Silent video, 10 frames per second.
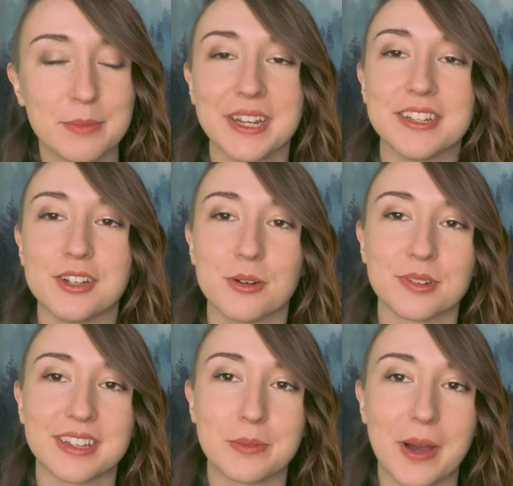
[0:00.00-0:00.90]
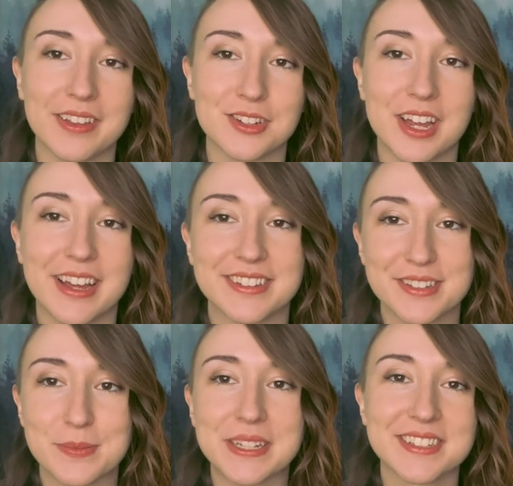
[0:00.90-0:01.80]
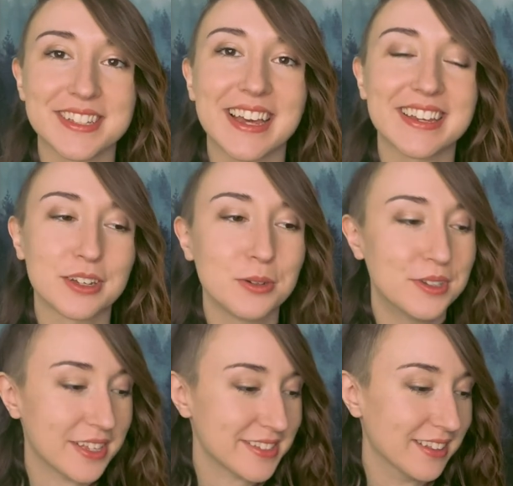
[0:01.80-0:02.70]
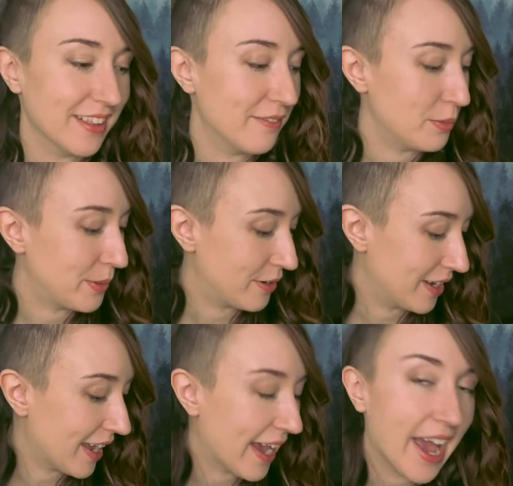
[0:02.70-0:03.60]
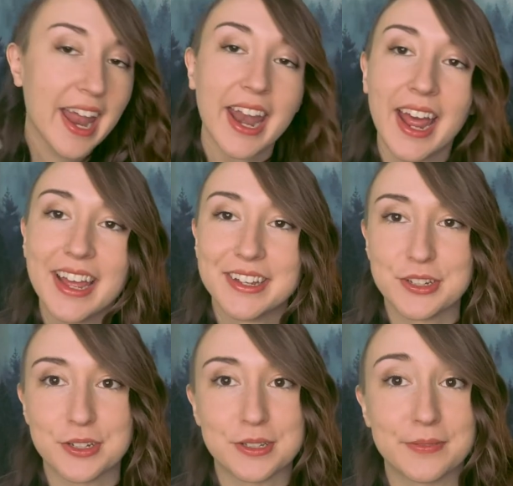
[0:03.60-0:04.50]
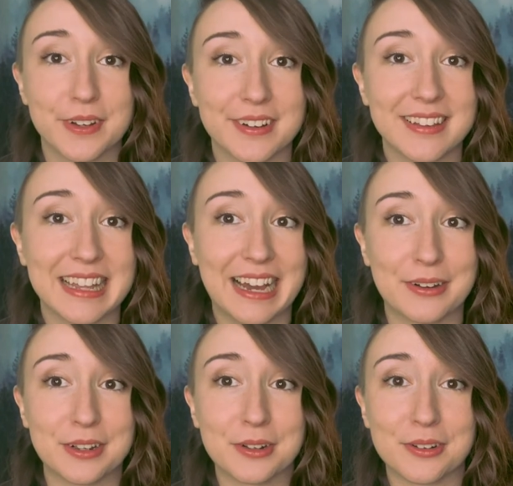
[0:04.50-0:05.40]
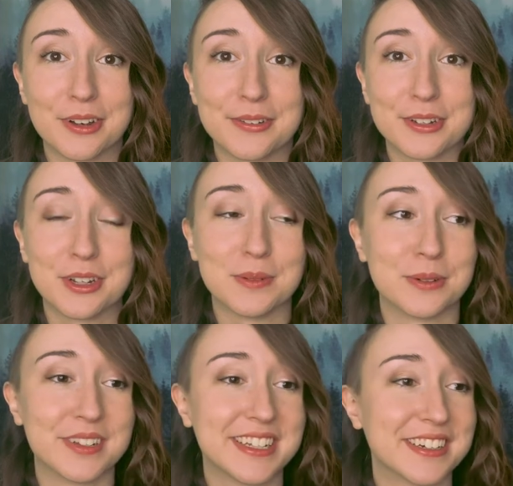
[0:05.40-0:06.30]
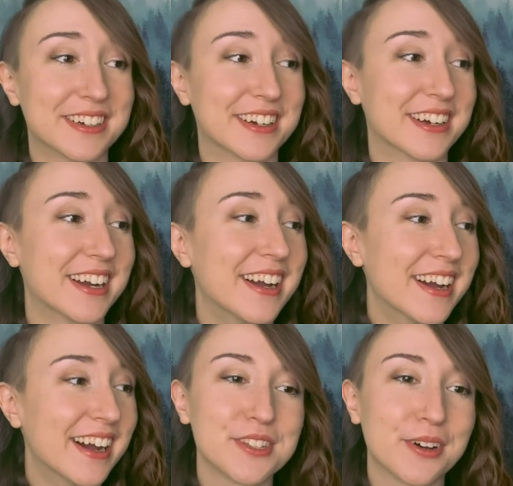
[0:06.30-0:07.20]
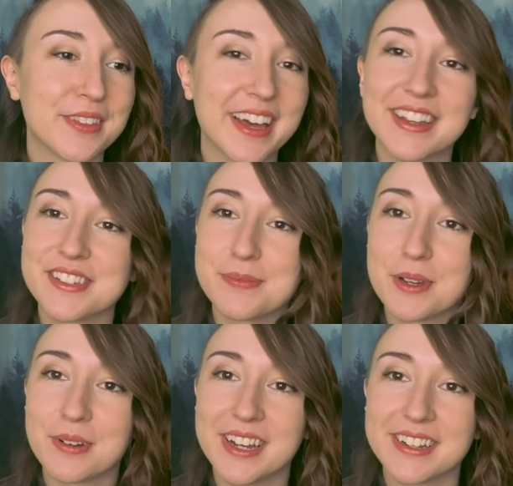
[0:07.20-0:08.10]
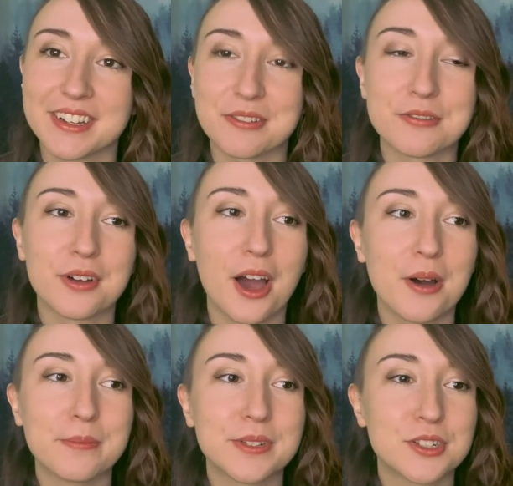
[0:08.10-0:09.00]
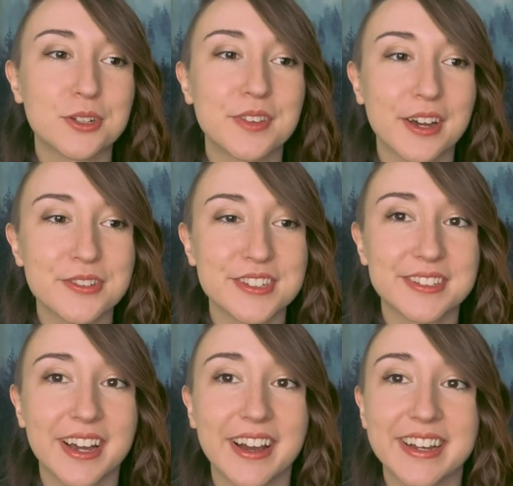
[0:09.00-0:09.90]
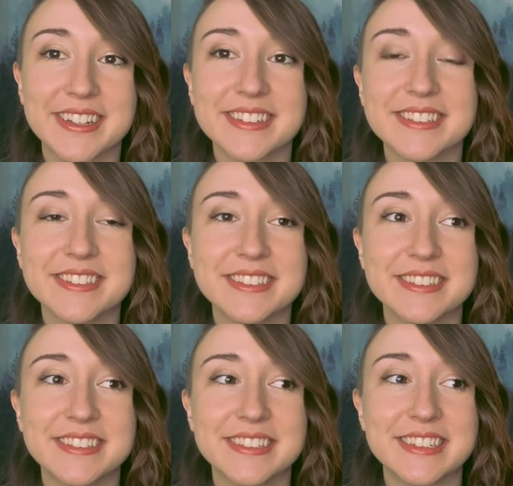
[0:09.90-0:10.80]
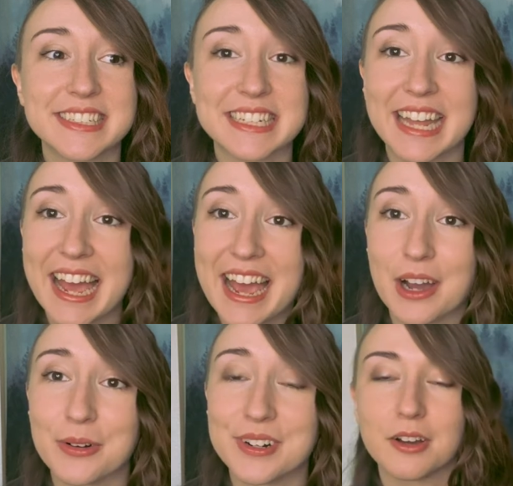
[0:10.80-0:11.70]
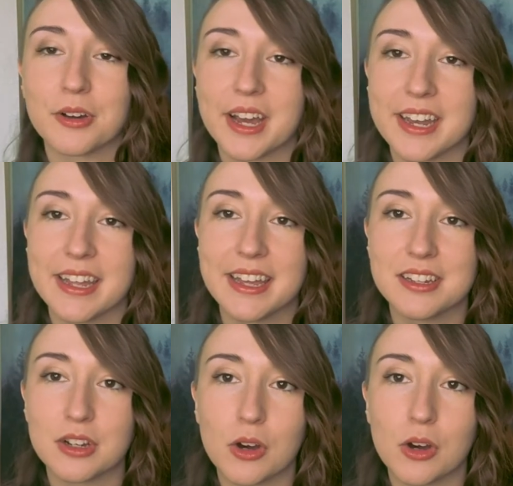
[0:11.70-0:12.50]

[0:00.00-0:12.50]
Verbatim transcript: mean, I don't really apologize because, like, who doesn't love a purring cat? She's very loud. I don't know if you're going to be able to hear her. So that is my writing from two thousand nine to now. I'll go ahead and